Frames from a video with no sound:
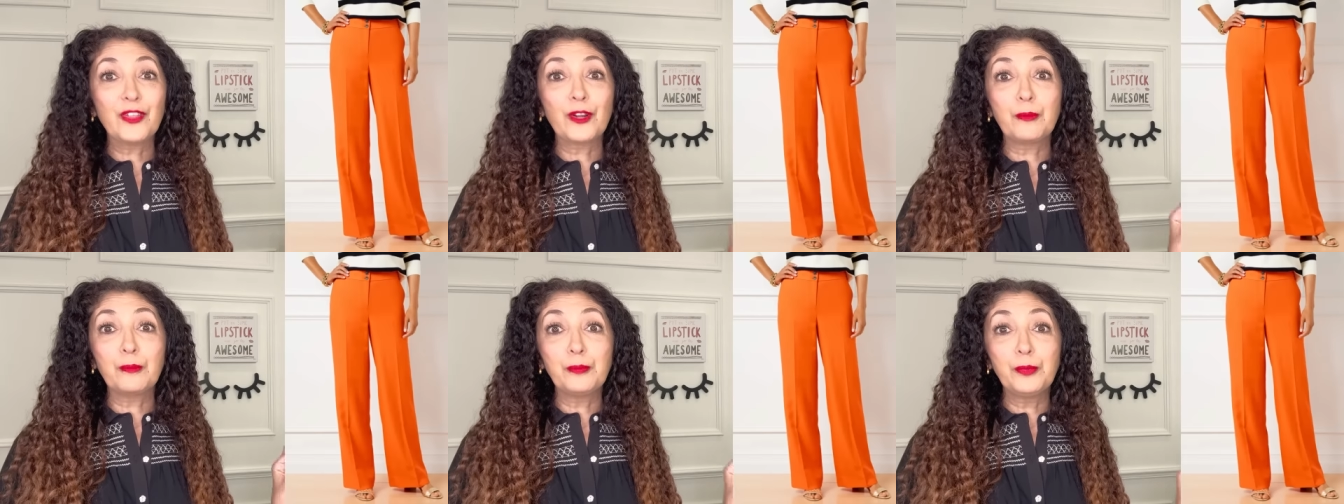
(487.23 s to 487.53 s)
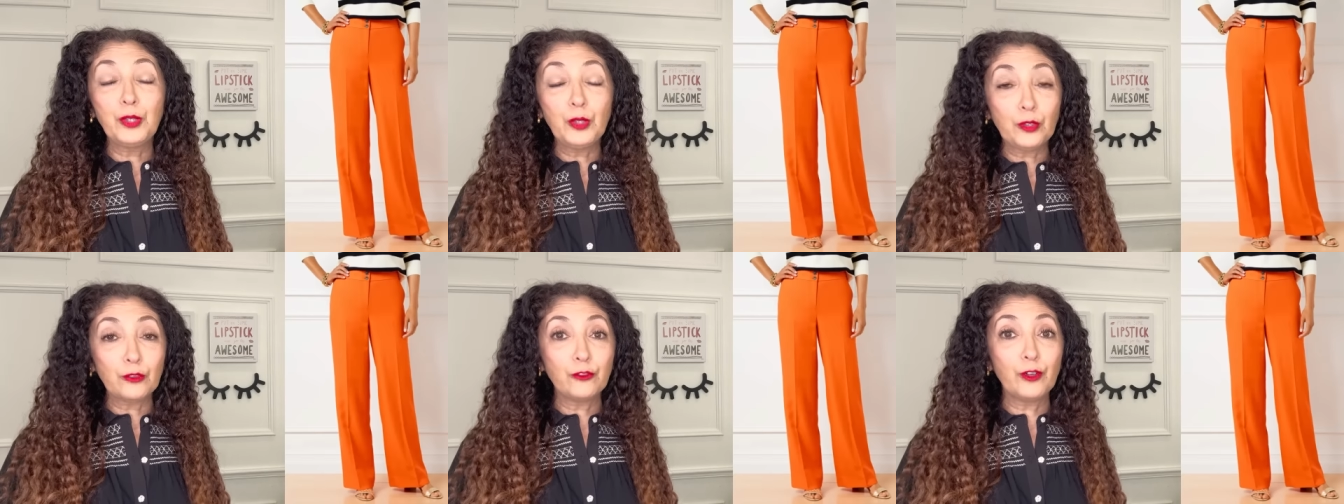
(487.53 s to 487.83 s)
They're
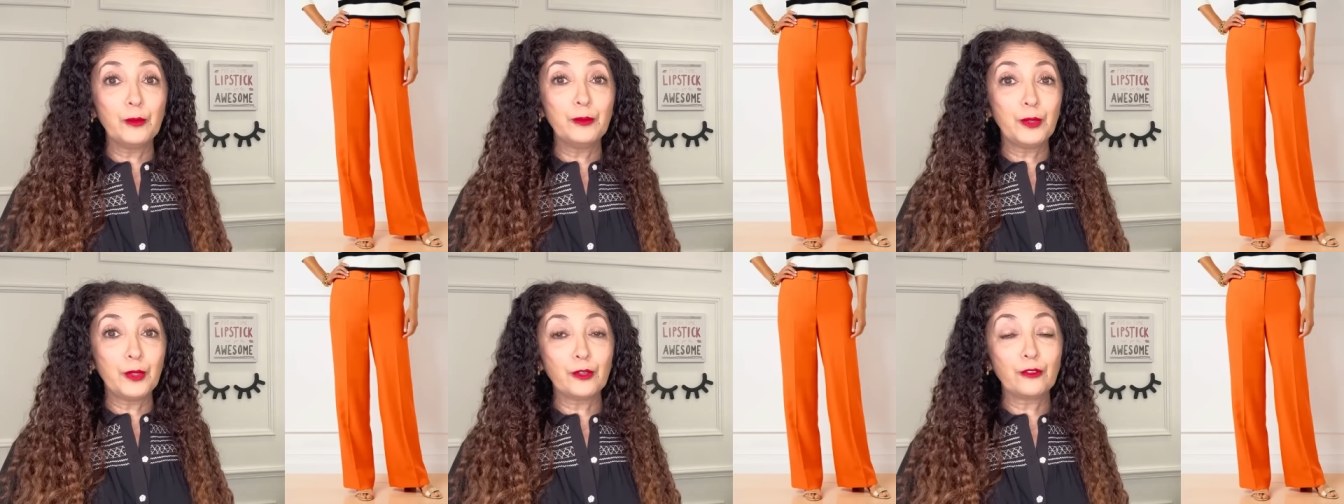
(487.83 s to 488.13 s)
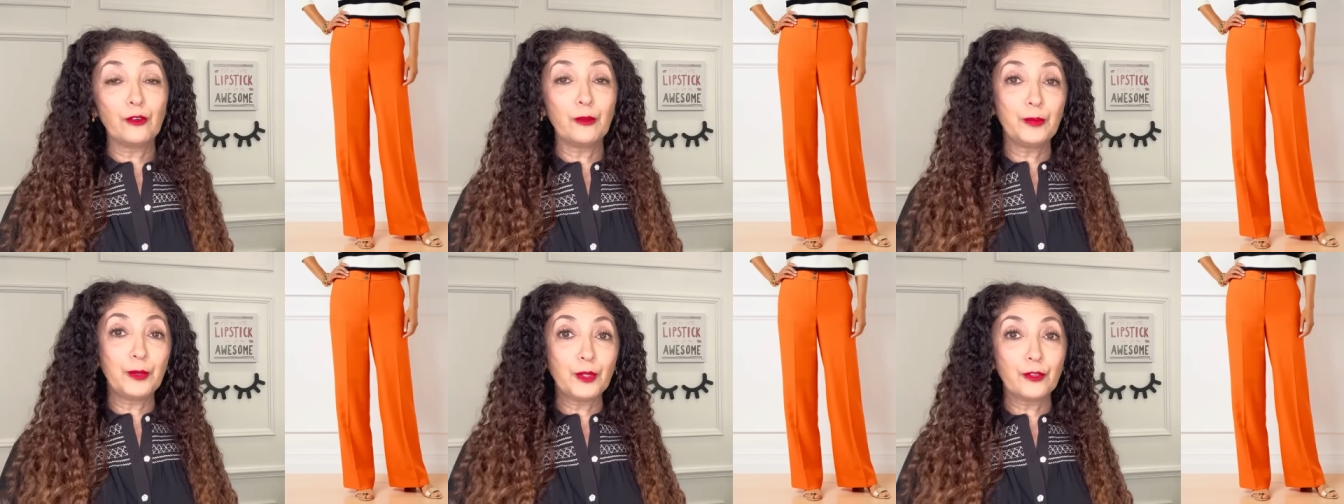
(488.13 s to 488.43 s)
beautiful,
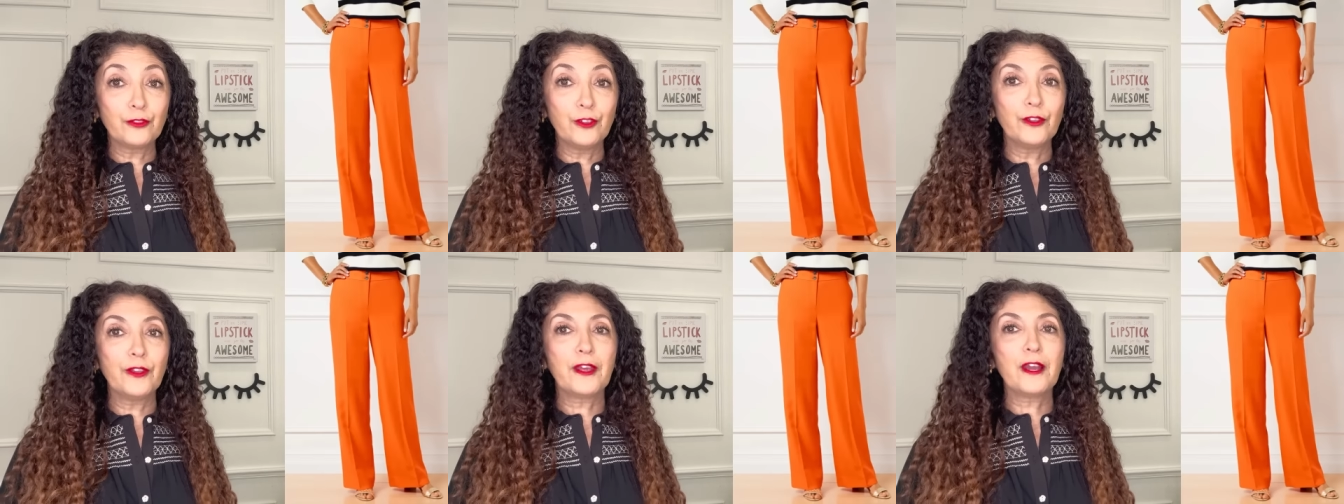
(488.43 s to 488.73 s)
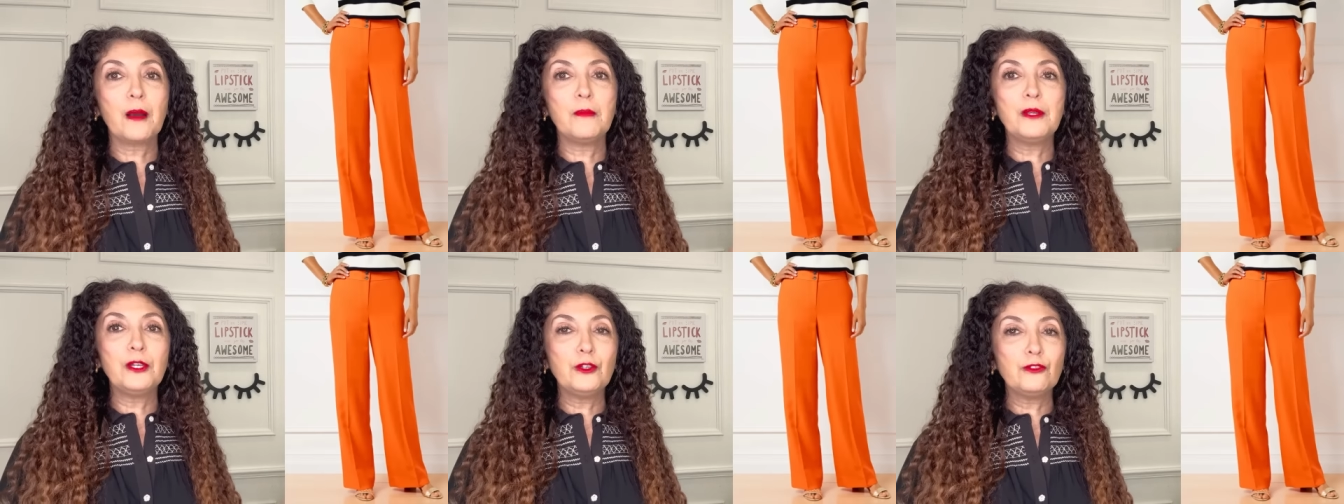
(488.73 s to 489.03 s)
beautiful, beautiful. They
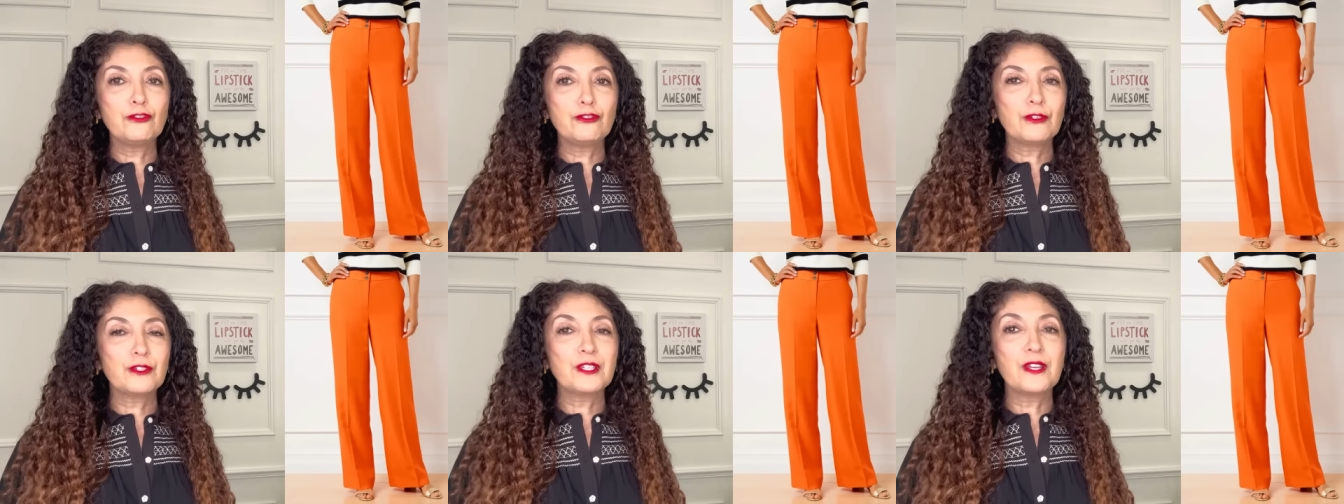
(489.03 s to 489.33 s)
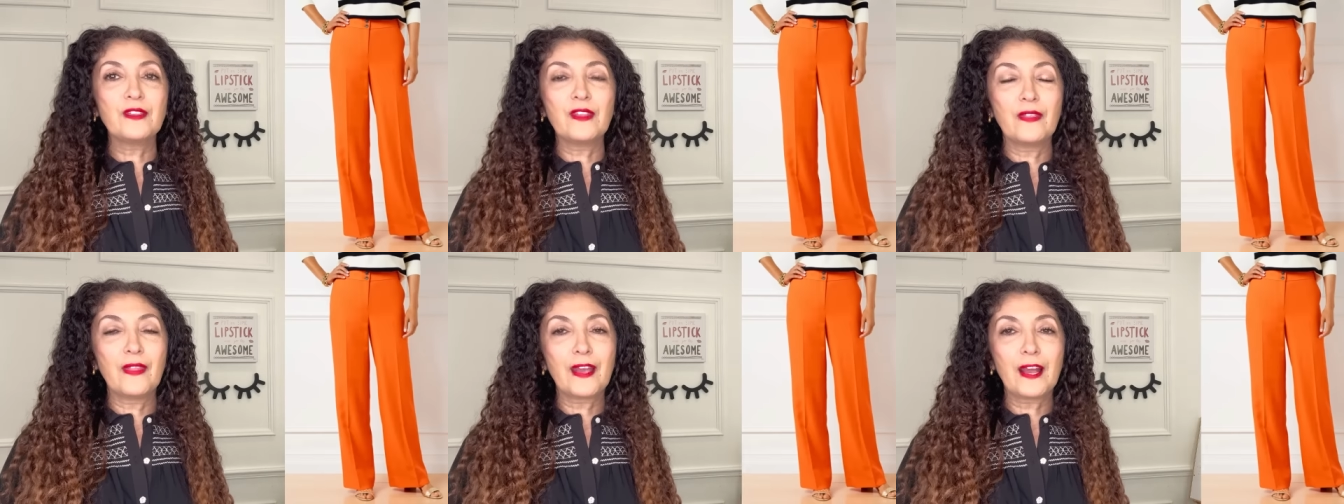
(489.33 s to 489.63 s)
come in neutrals
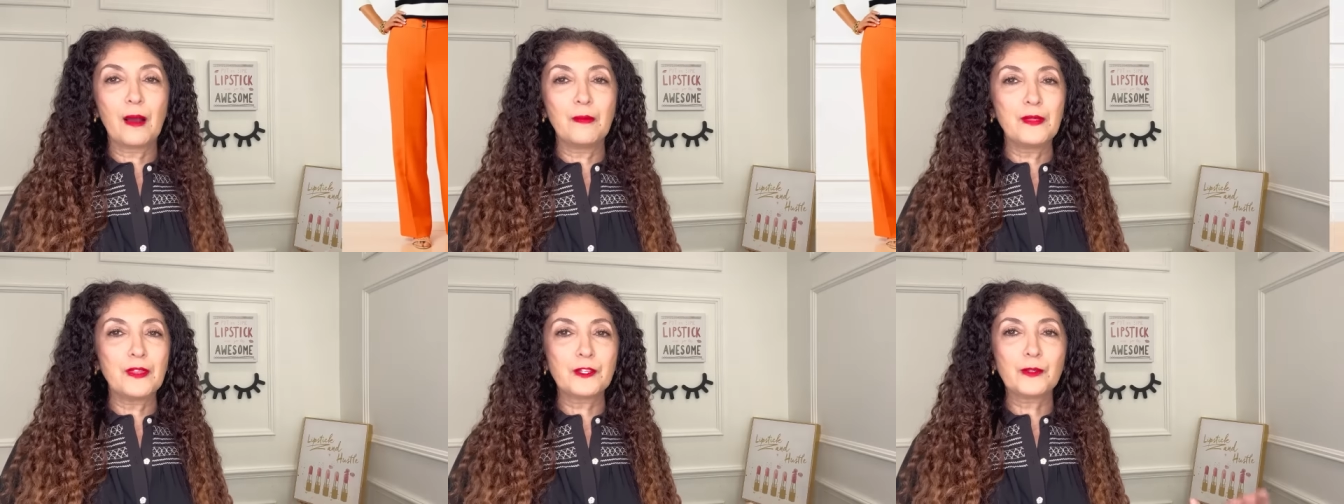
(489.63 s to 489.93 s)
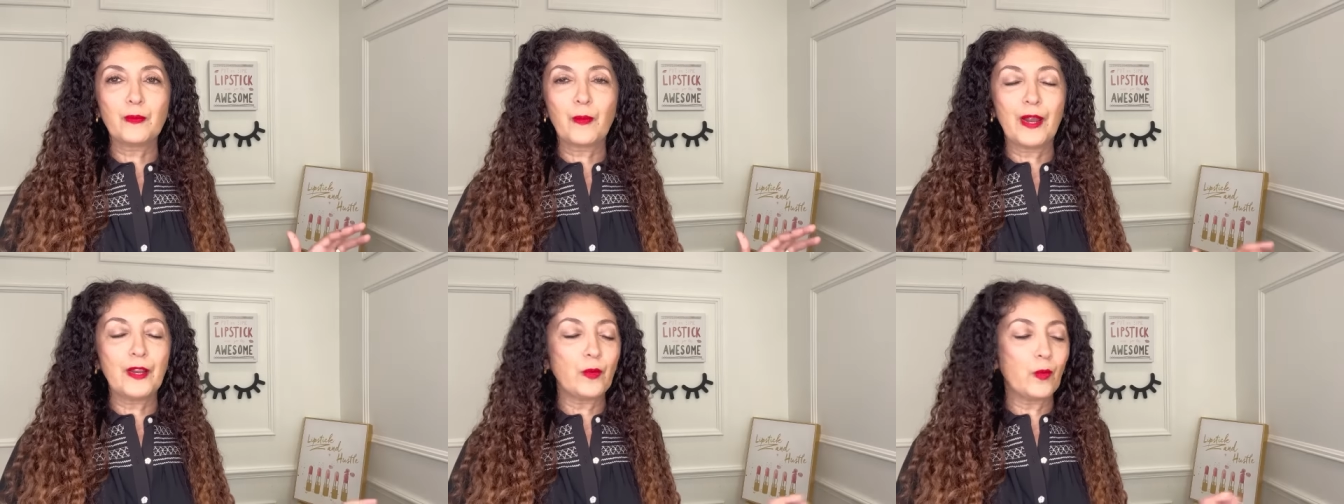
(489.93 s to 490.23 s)
and then they come in this
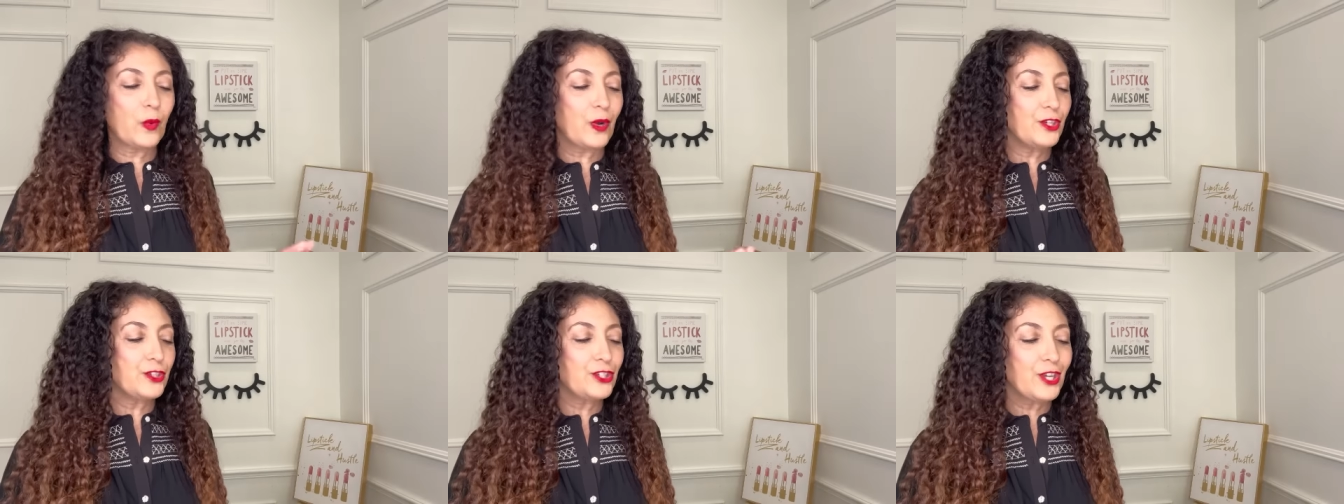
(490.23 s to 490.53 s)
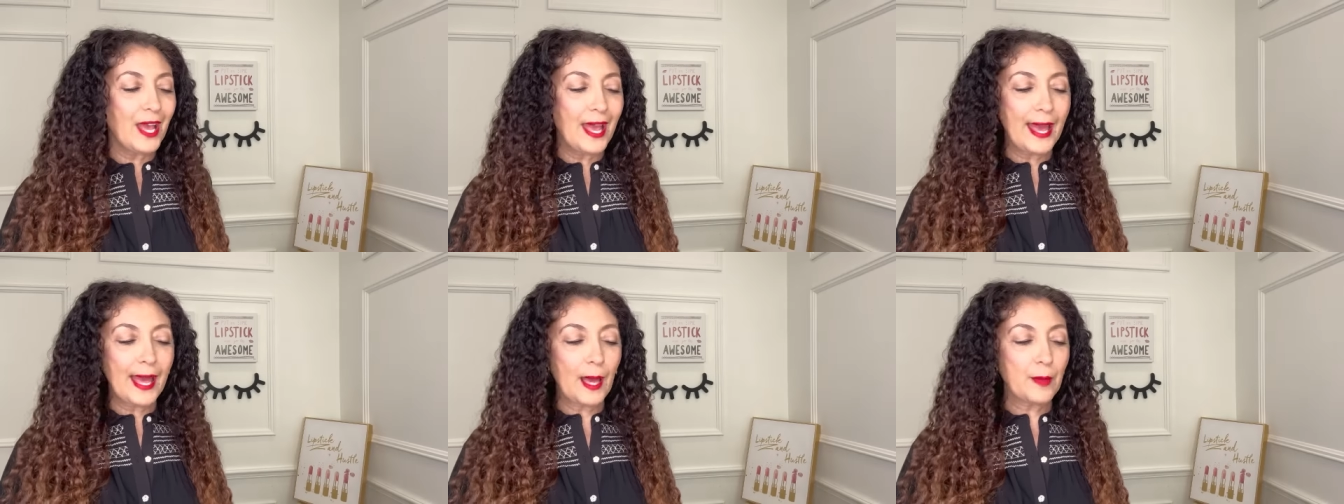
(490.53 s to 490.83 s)
bright orange.
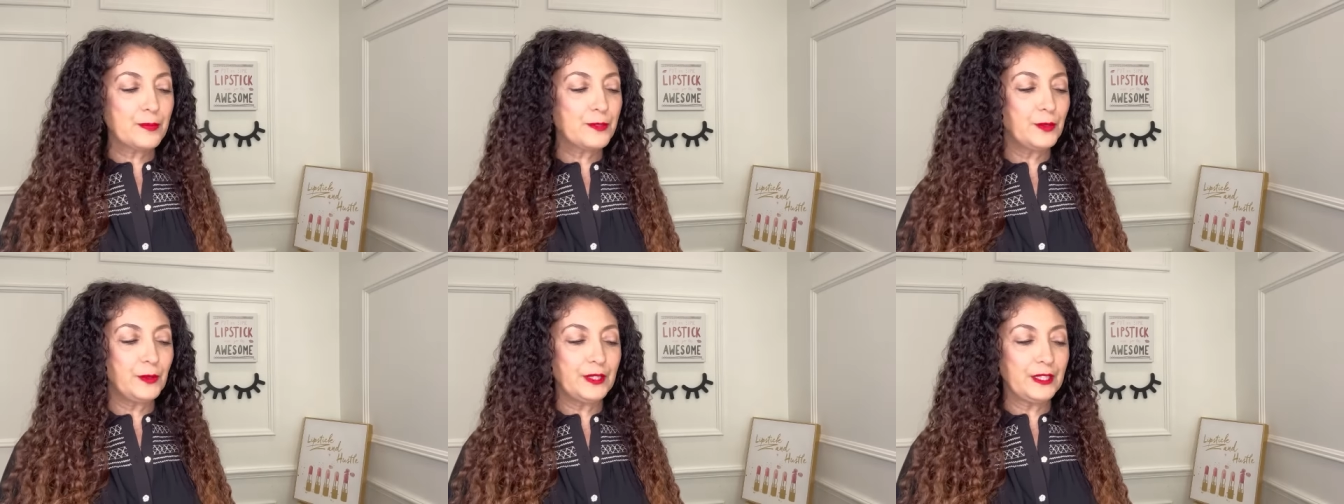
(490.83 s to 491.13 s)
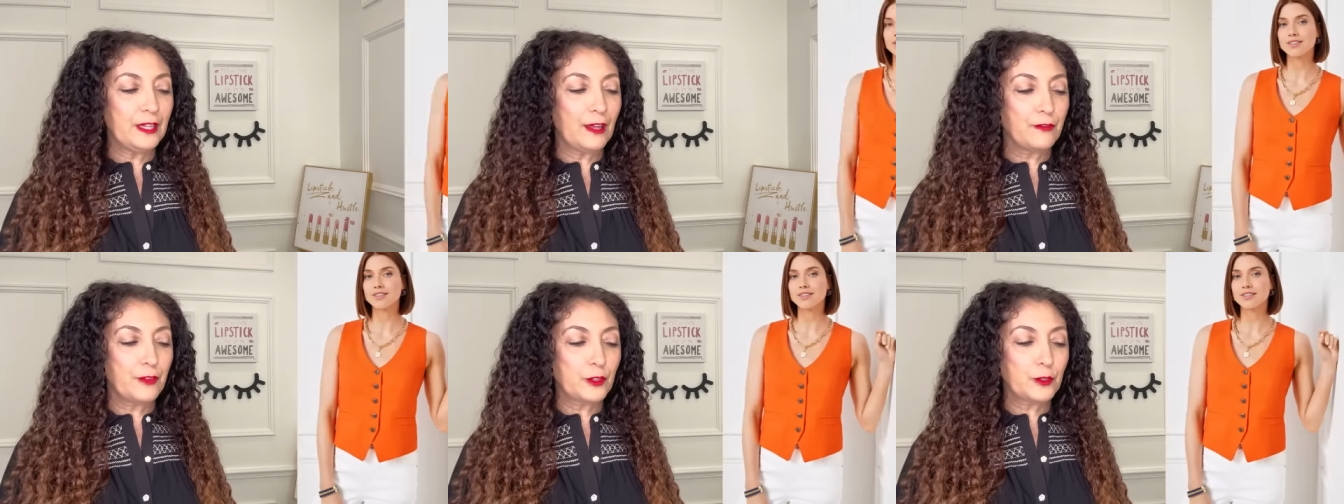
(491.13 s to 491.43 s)
Absolutely
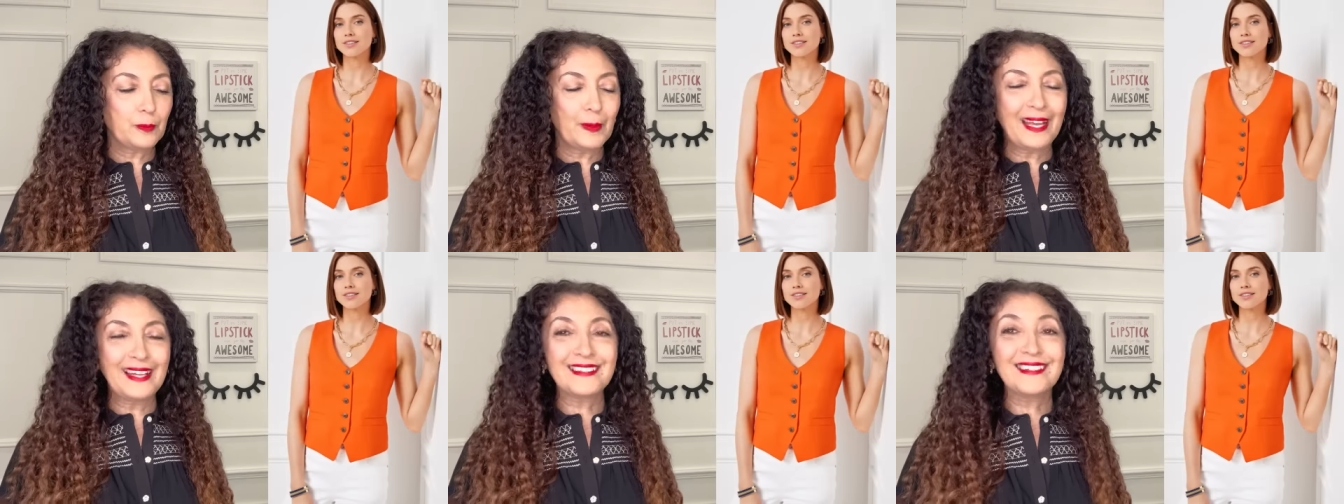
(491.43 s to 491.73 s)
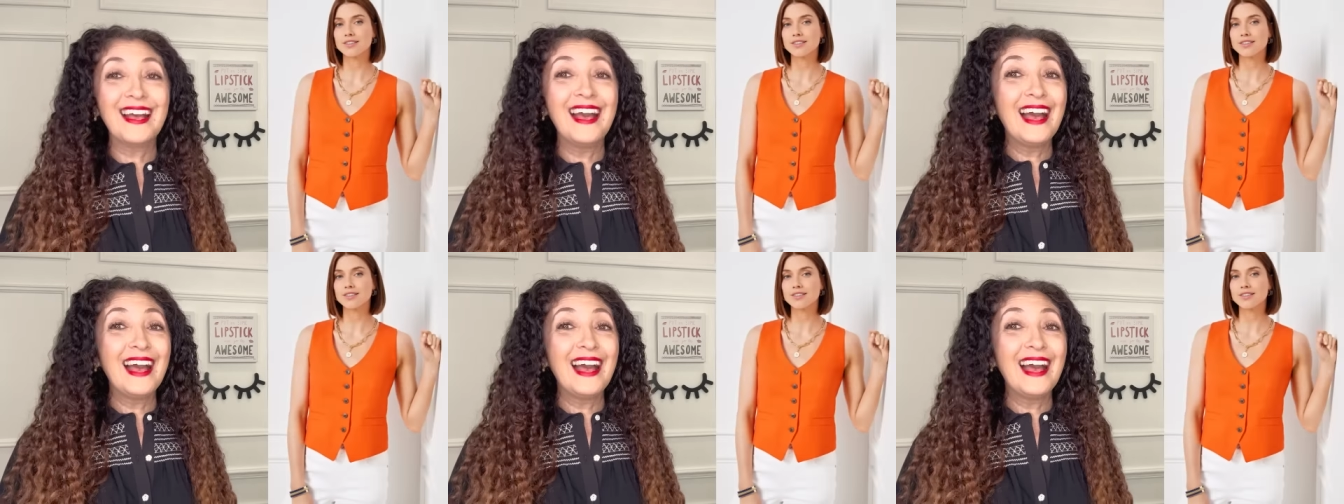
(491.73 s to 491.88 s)
love those pants.